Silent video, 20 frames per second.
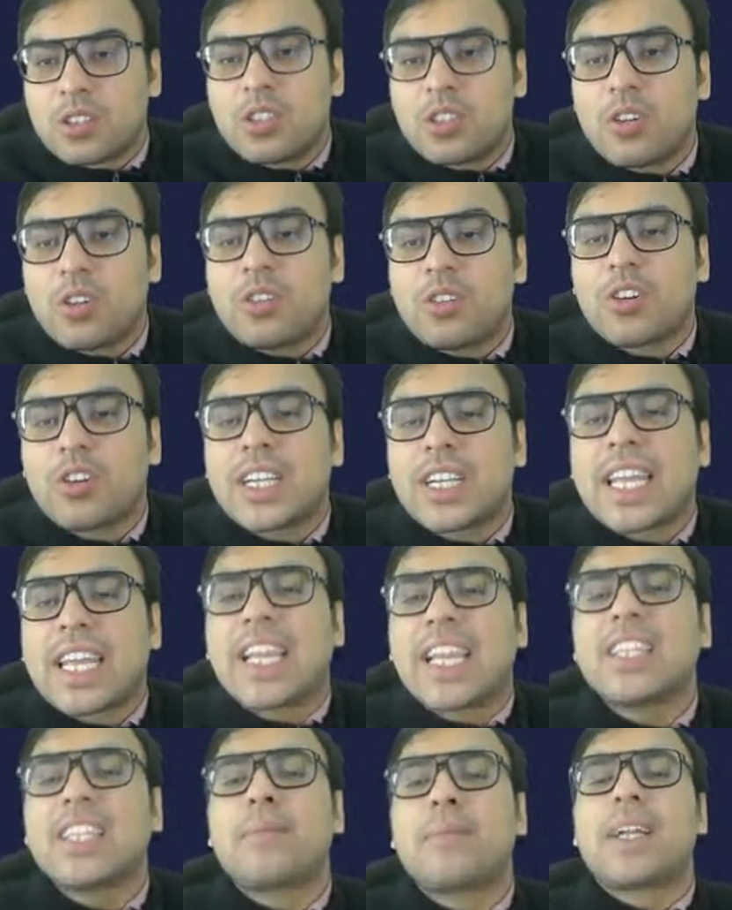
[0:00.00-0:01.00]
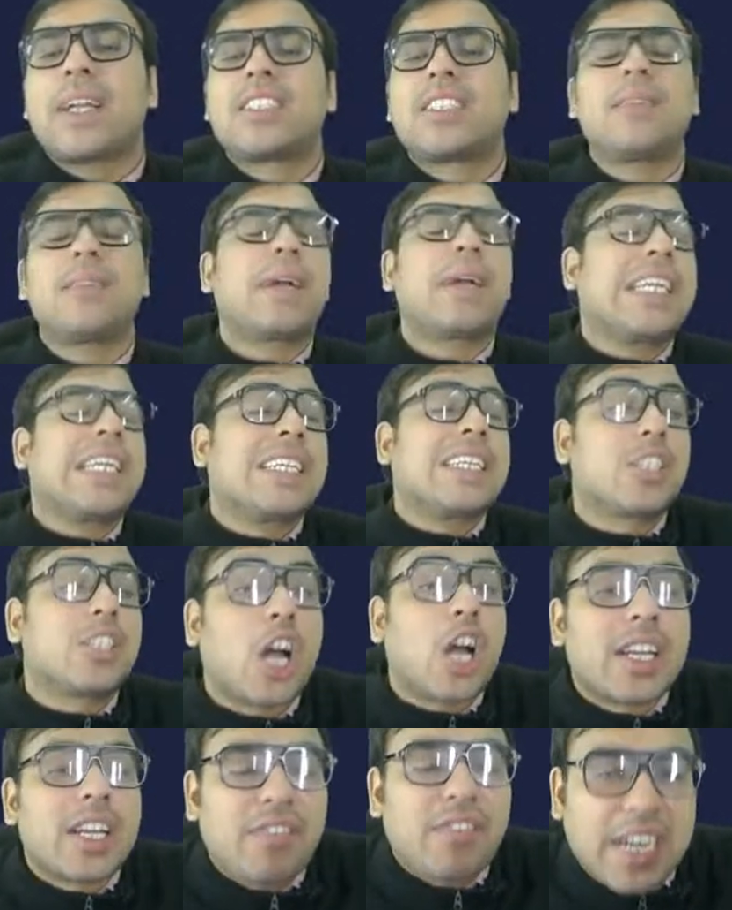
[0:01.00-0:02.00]
So you are taking the medicine, but it is
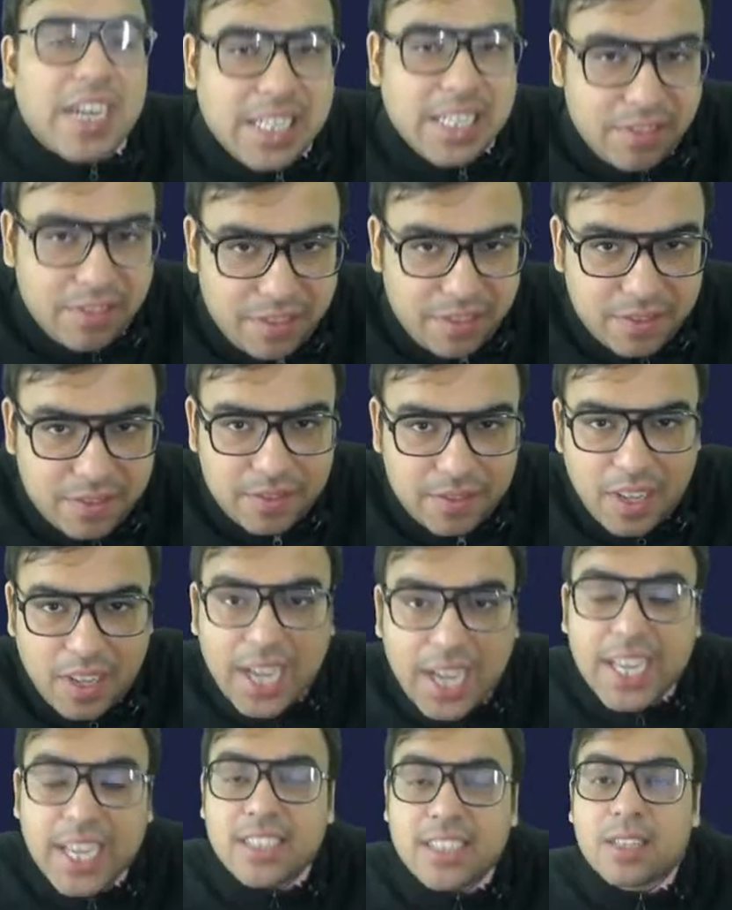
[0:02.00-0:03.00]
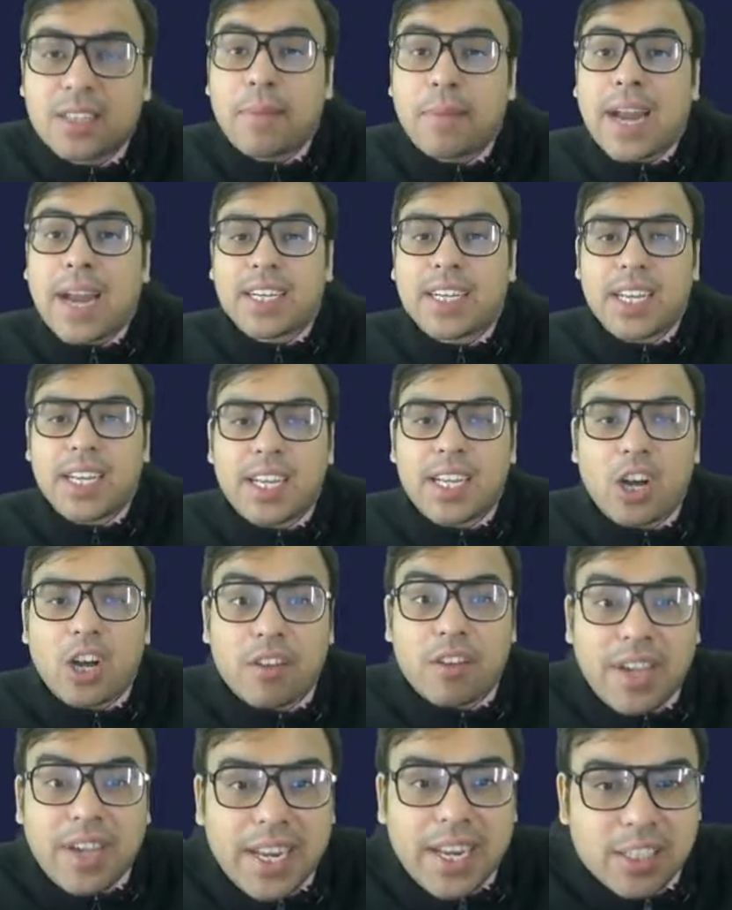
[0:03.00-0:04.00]
not effective against the bacteria or
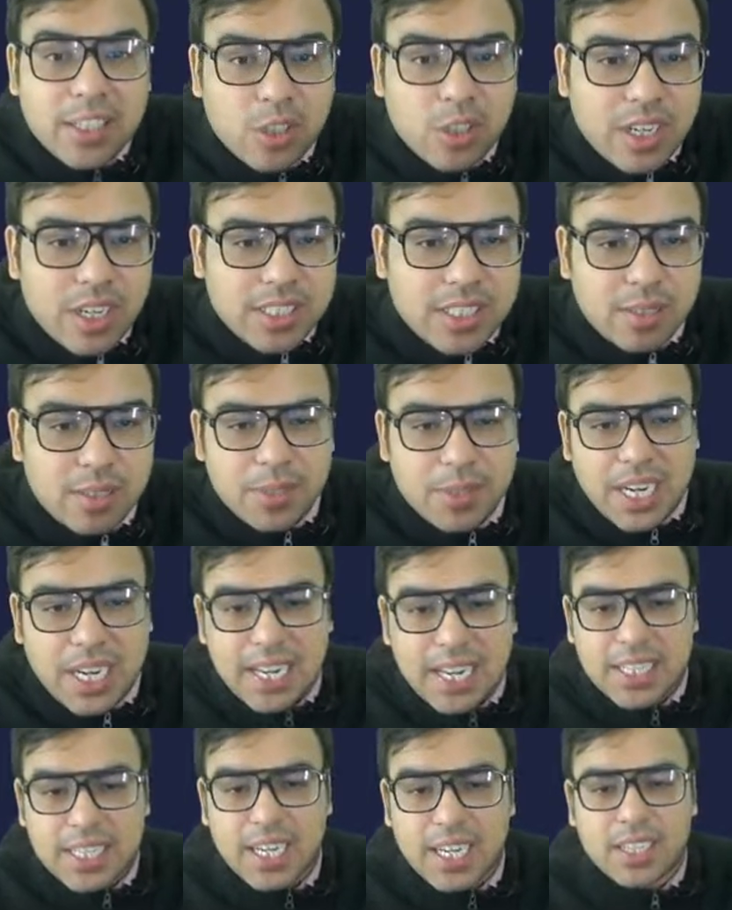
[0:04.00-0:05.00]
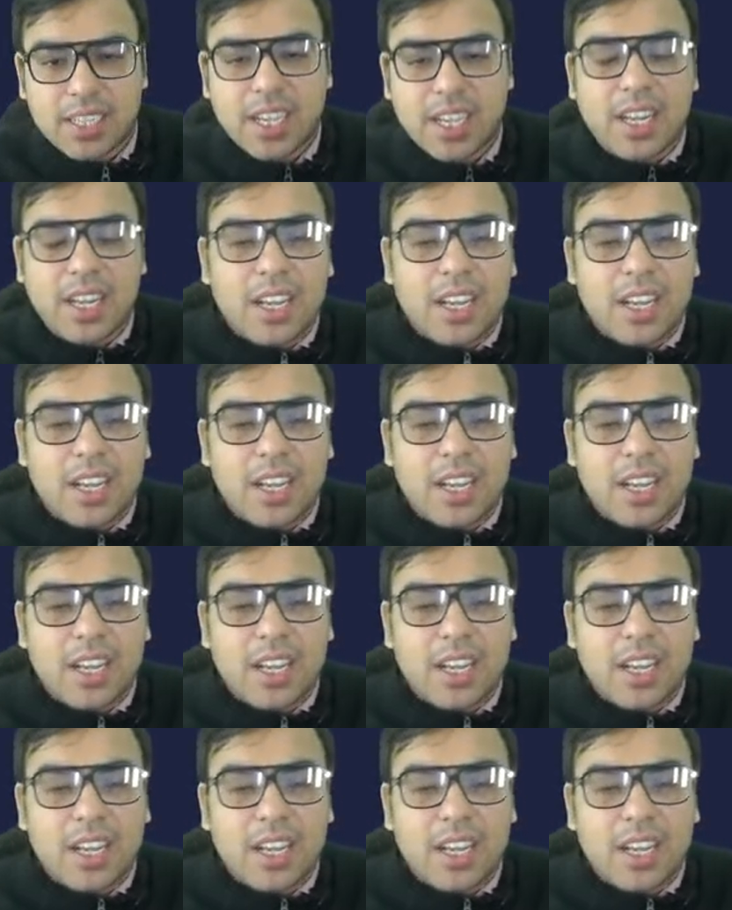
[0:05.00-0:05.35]
virus or something like that.